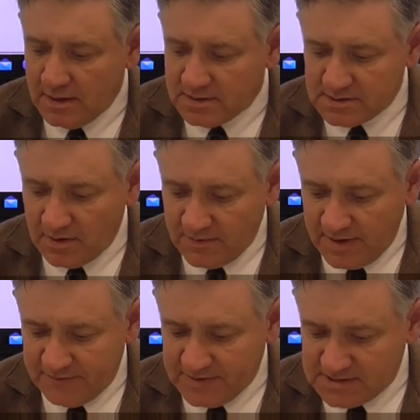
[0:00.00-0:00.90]
So
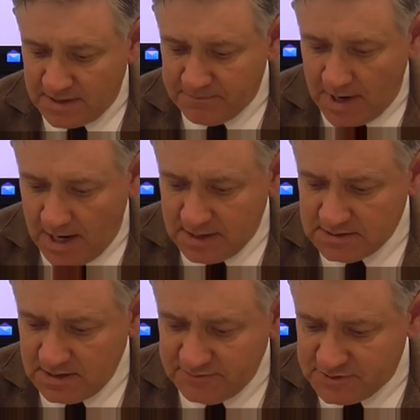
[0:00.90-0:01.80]
if it's a
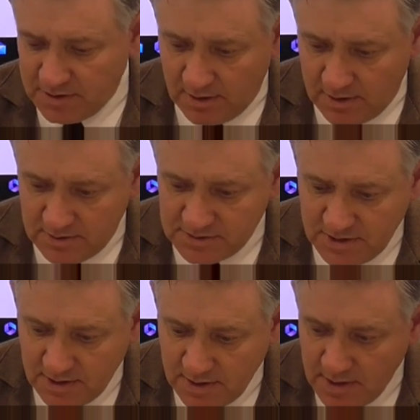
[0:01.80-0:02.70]
positive
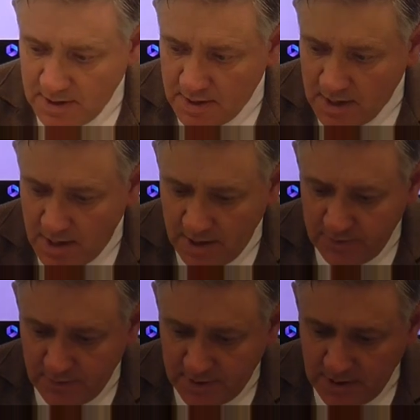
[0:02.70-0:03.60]
charge
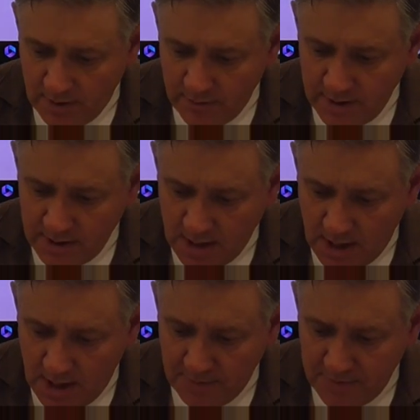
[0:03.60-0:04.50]
and you're going
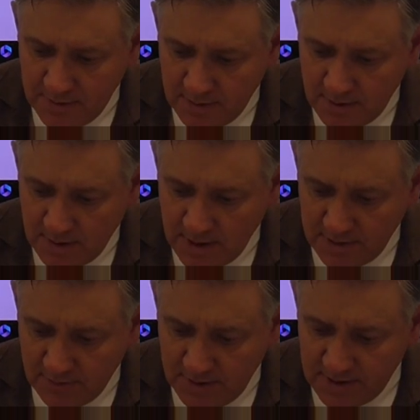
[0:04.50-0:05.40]
up
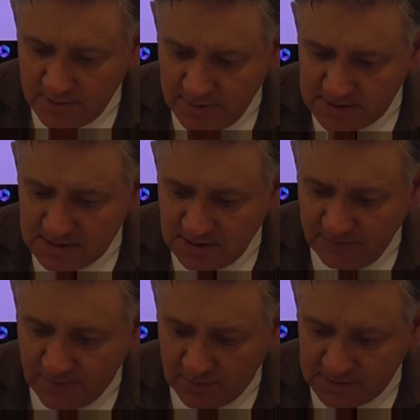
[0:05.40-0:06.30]
and you're increasing
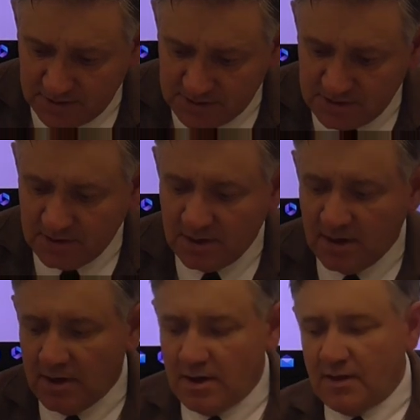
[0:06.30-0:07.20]
the voltage,
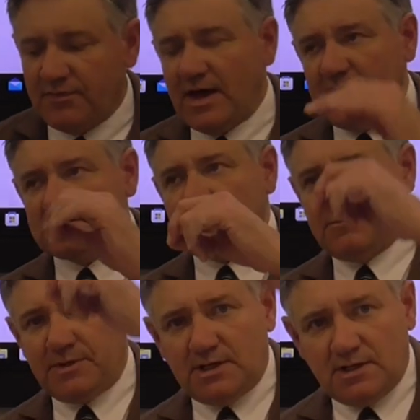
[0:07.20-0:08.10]
that's going
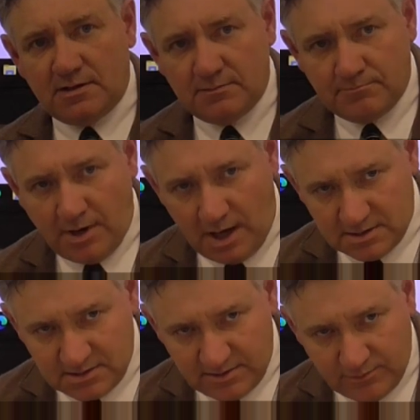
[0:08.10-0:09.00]
to be
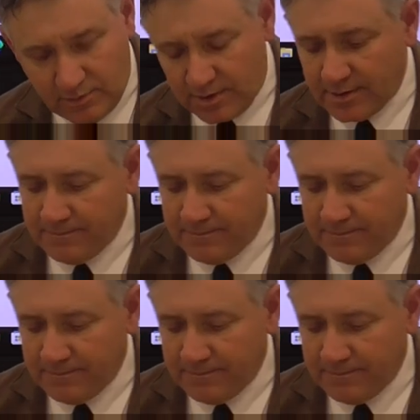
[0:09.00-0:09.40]
positive work.